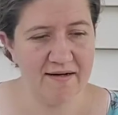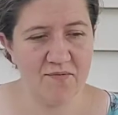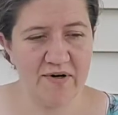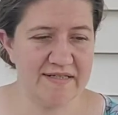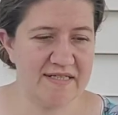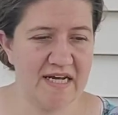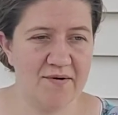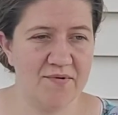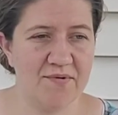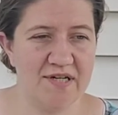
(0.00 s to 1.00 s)
Wednesday,
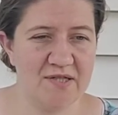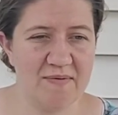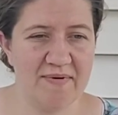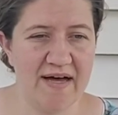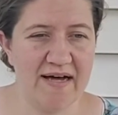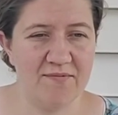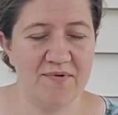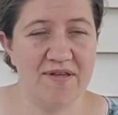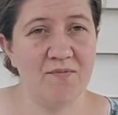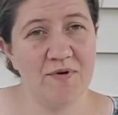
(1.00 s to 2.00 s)
we're going to be back
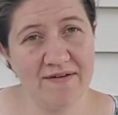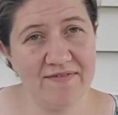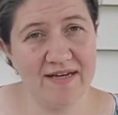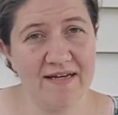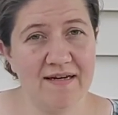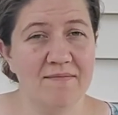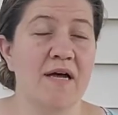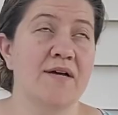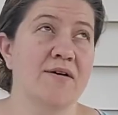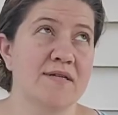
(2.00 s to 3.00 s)
with the weaving, and
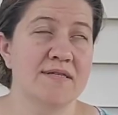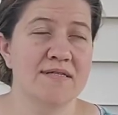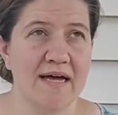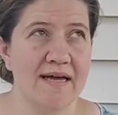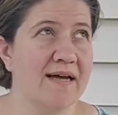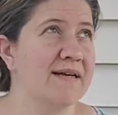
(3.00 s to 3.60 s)
my goodness, I,